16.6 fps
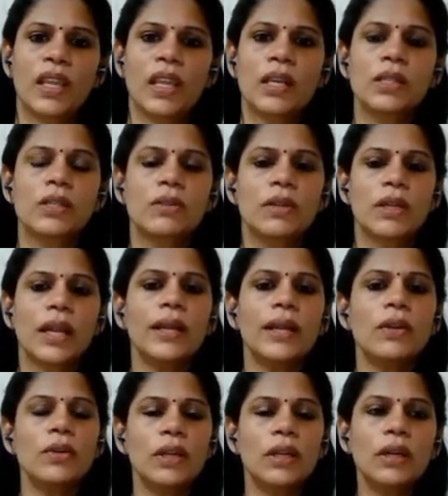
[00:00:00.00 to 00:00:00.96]
So try to
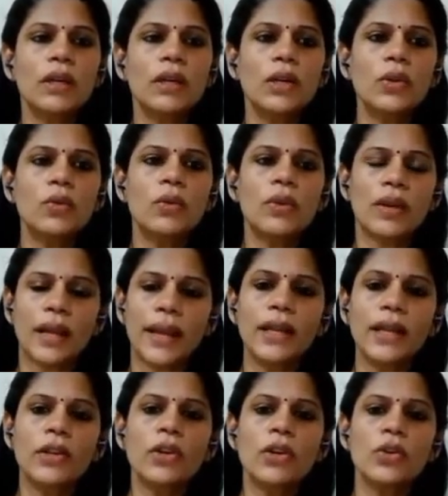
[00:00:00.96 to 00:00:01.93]
learn to write
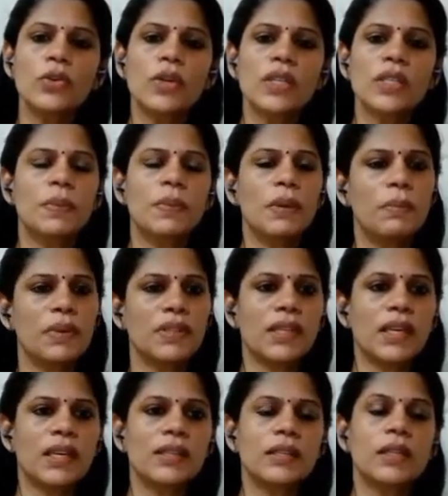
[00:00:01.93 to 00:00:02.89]
your USP
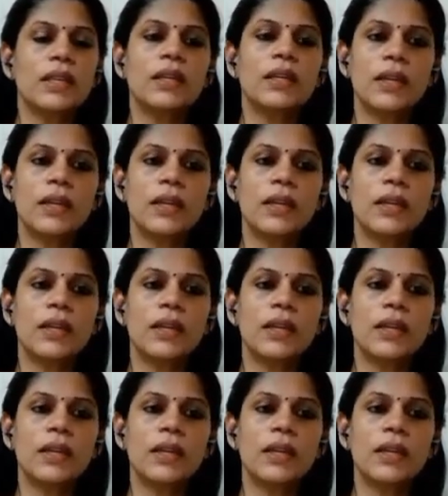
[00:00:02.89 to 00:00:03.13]
precisely.